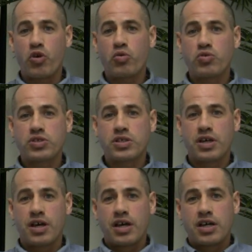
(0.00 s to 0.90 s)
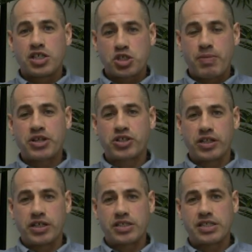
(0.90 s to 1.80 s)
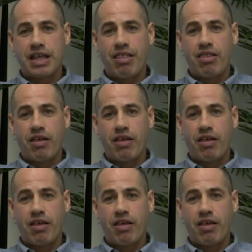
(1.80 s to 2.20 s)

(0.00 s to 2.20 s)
those specialists